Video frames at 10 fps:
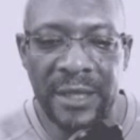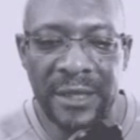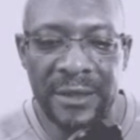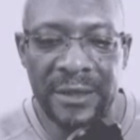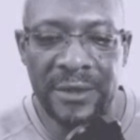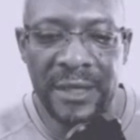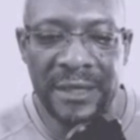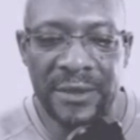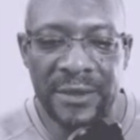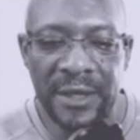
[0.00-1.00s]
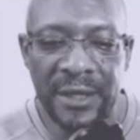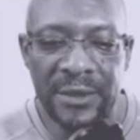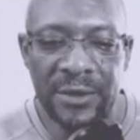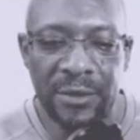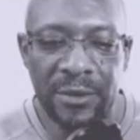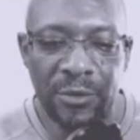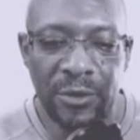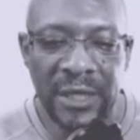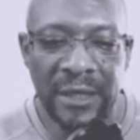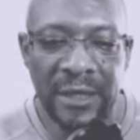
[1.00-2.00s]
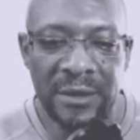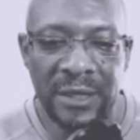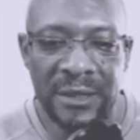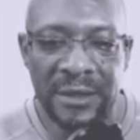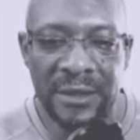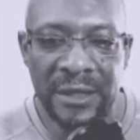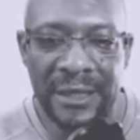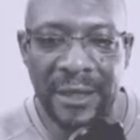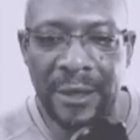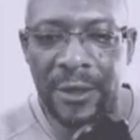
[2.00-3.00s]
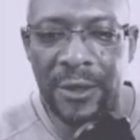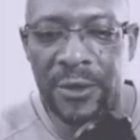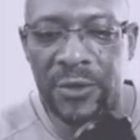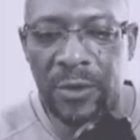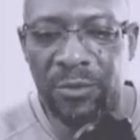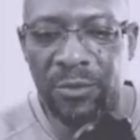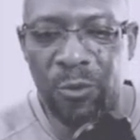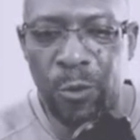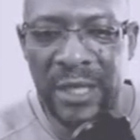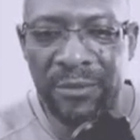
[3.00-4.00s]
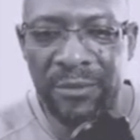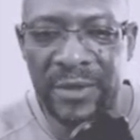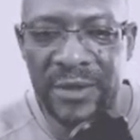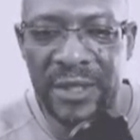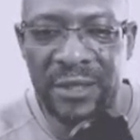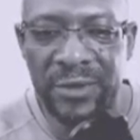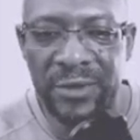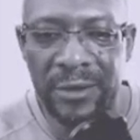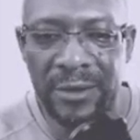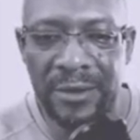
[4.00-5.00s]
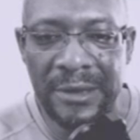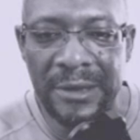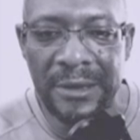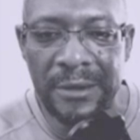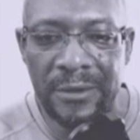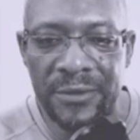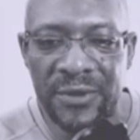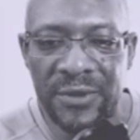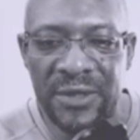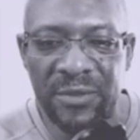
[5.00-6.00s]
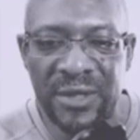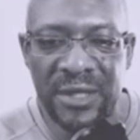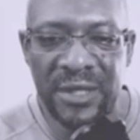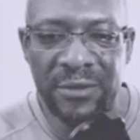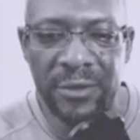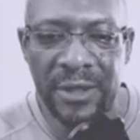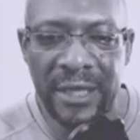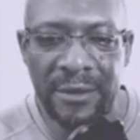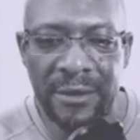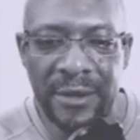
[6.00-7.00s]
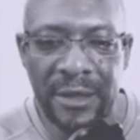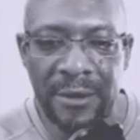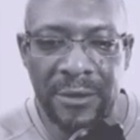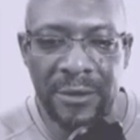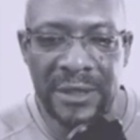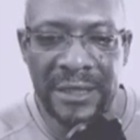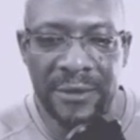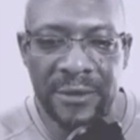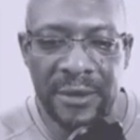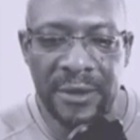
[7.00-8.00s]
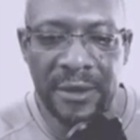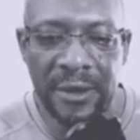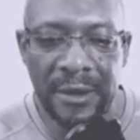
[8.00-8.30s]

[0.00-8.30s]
takes, knight takes, king takes the knight. So we're winning material. So it's a material gain thing, it looks like, doesn't it?